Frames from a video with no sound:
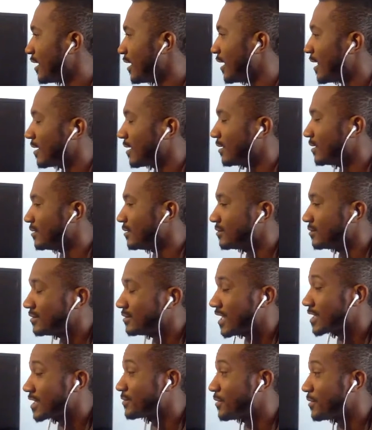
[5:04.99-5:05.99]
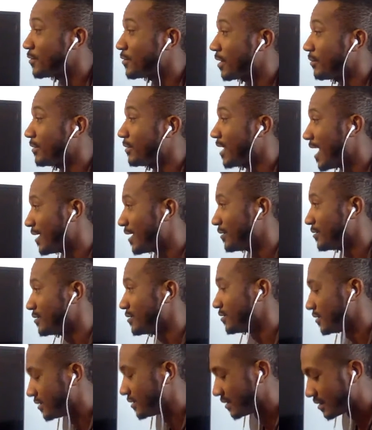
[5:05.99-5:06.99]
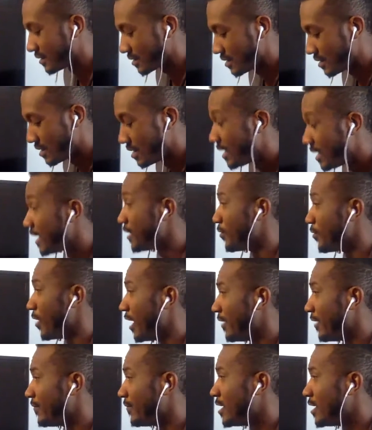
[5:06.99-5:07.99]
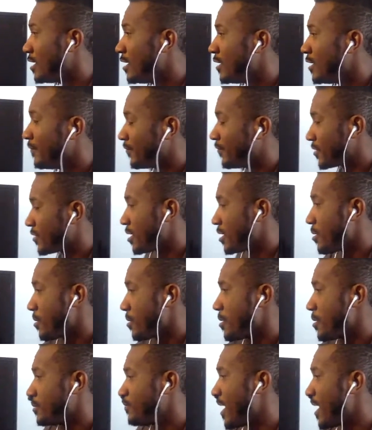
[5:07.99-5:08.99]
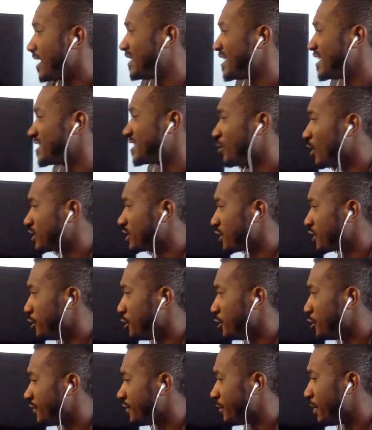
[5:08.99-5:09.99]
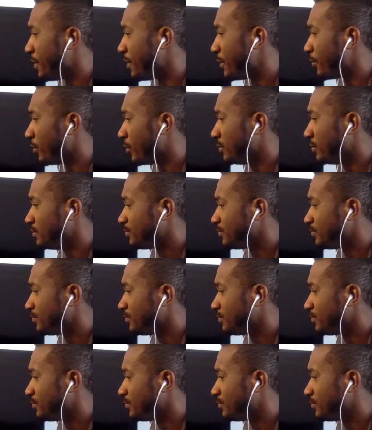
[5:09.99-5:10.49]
I don't know. Text me when I'm not doing this. Anyway, pay attention to what's in your newsfeed, people.